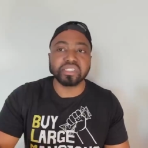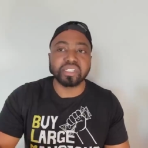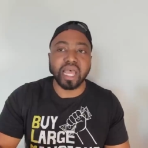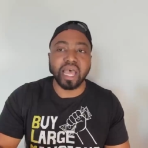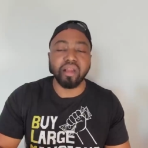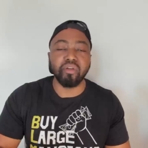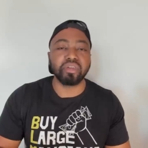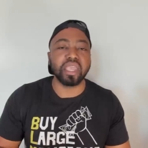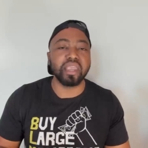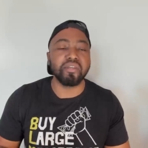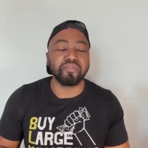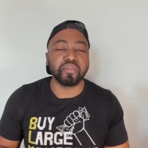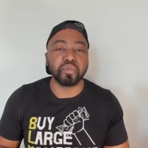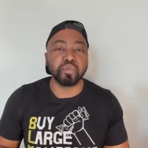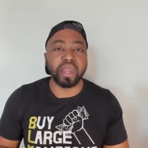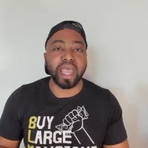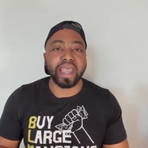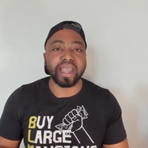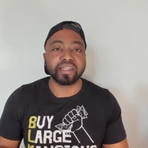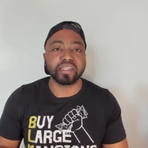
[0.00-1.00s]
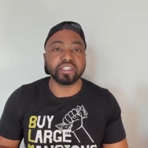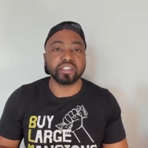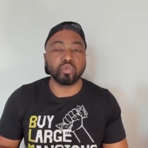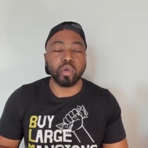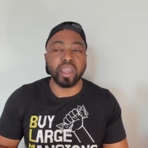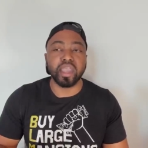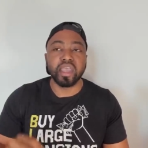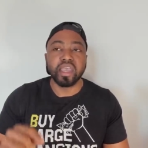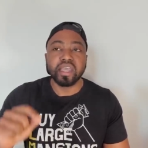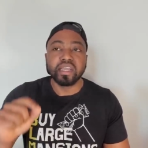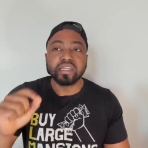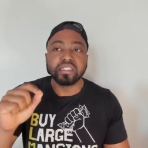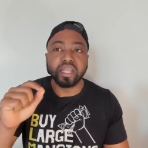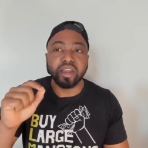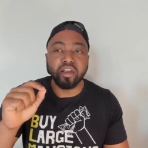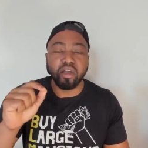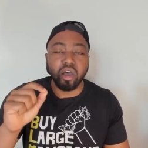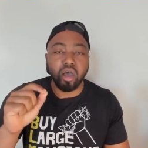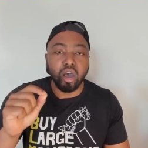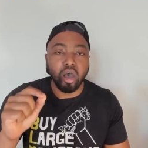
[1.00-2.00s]
not okay for you to act this way.
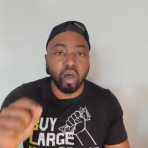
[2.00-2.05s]
There are